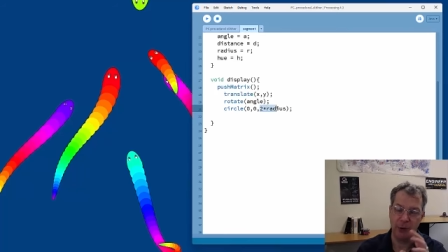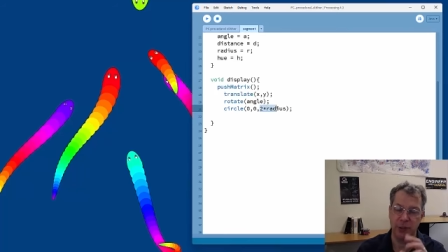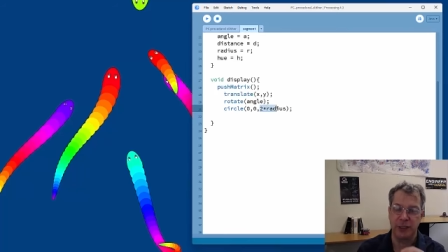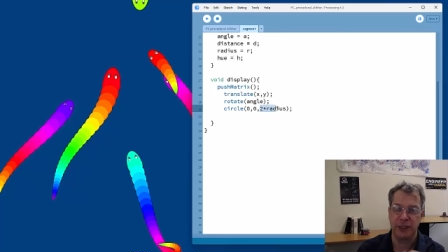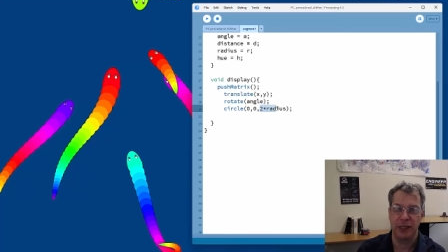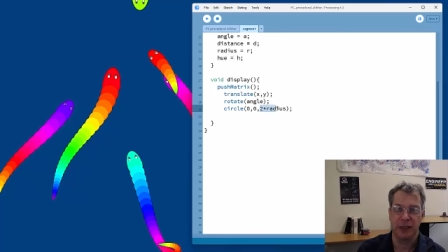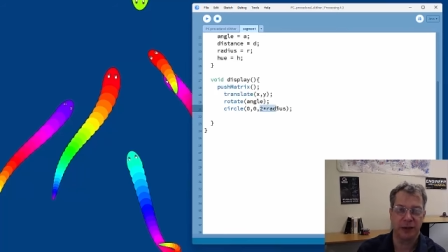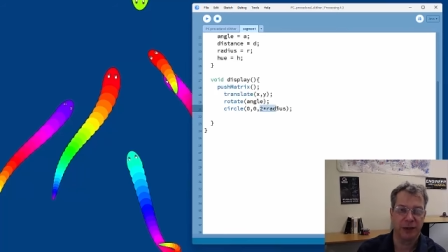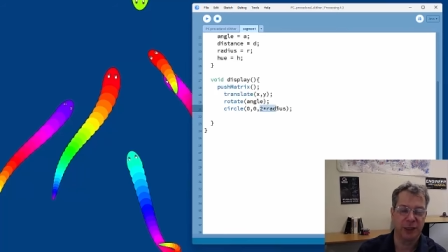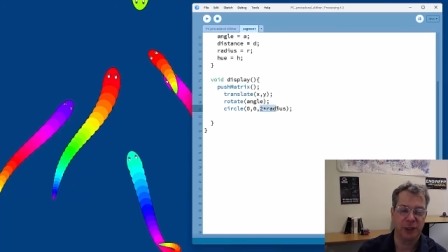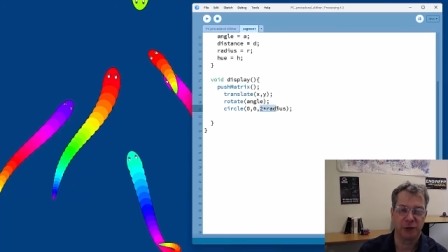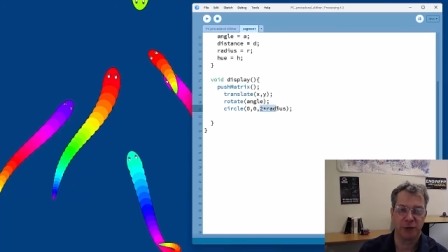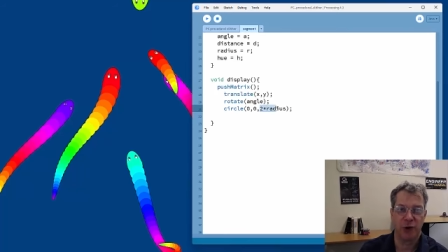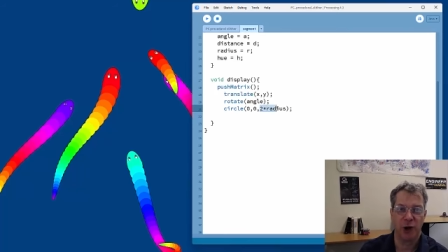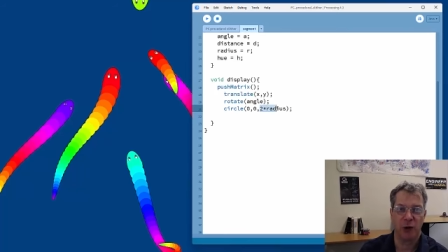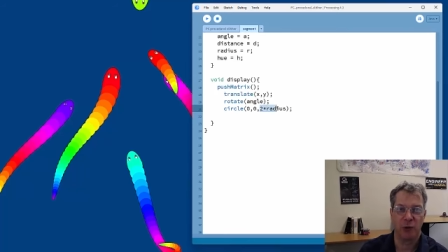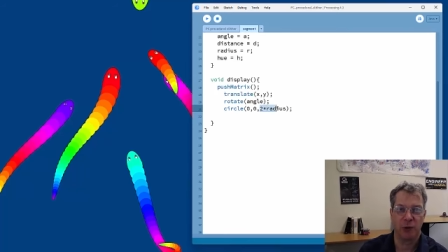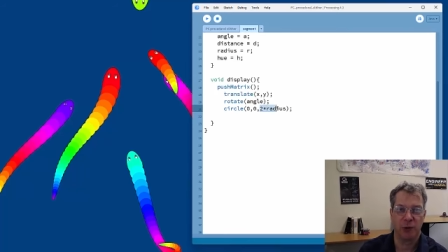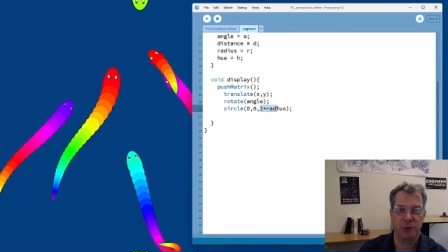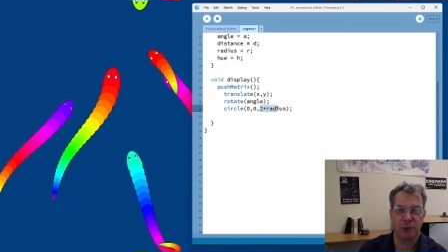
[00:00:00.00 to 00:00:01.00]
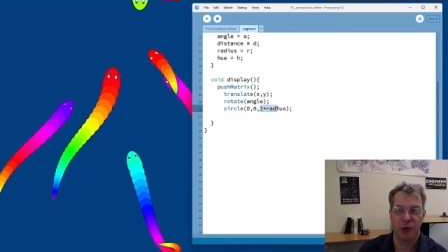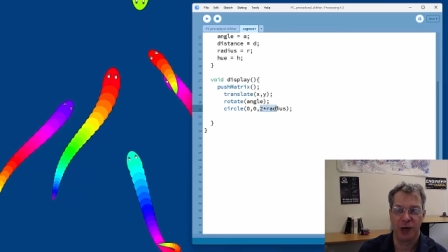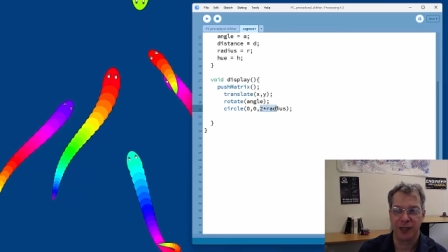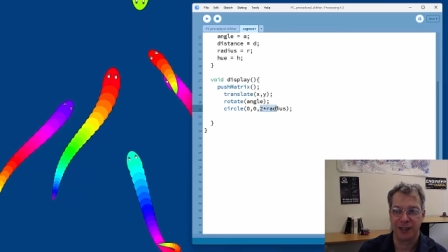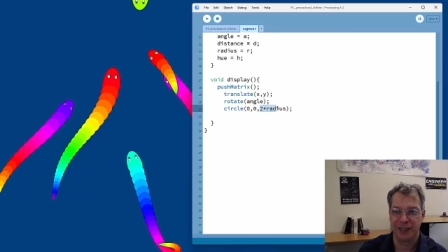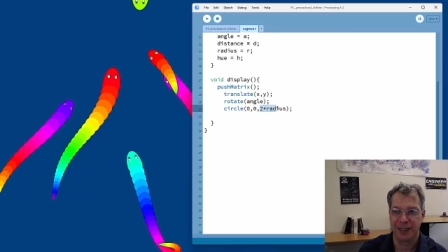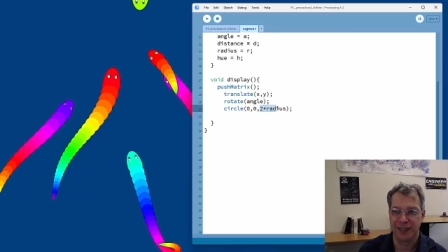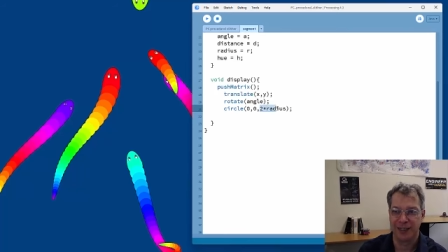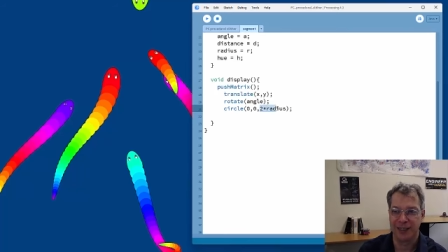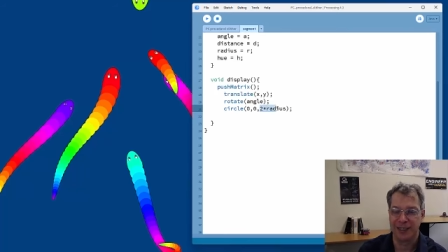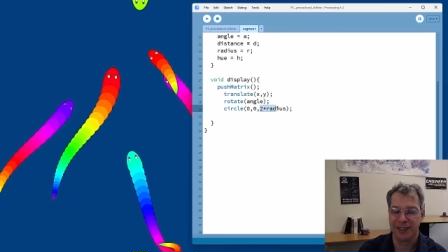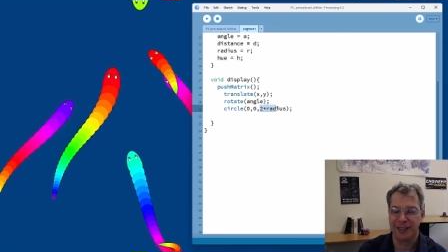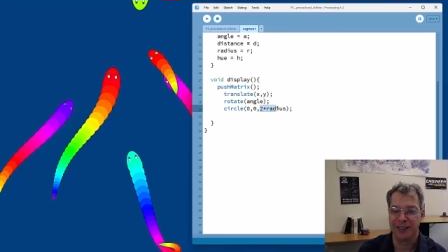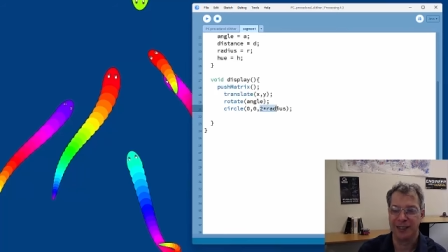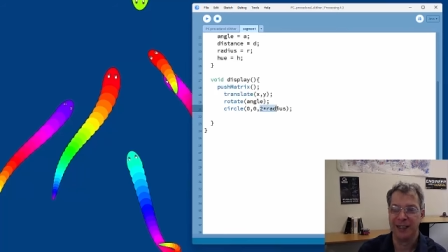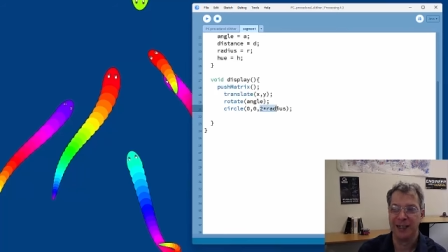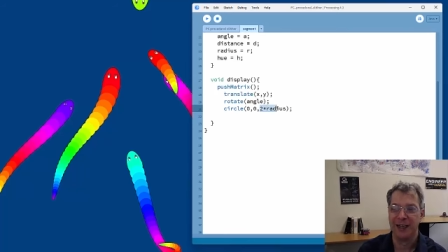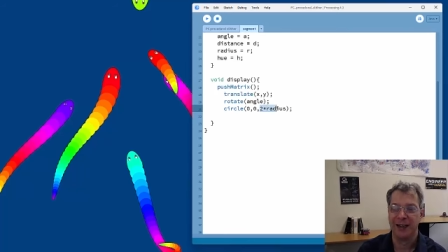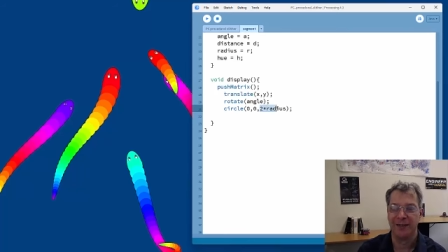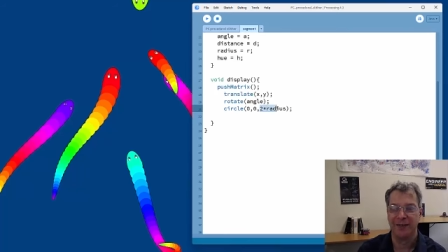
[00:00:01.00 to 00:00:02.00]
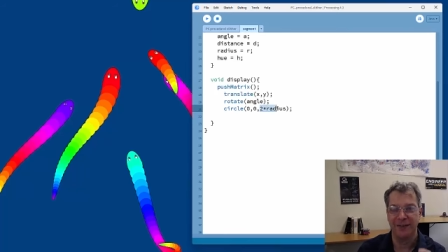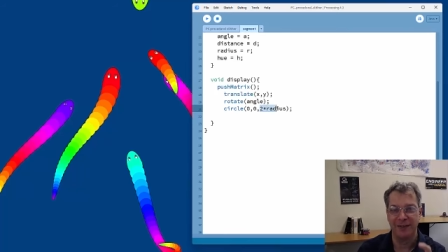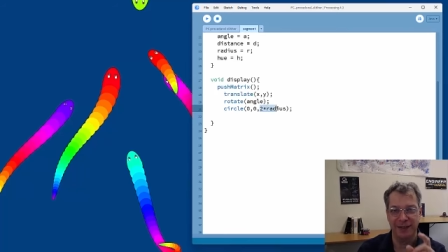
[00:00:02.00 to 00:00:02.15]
I always get this wrong with processing.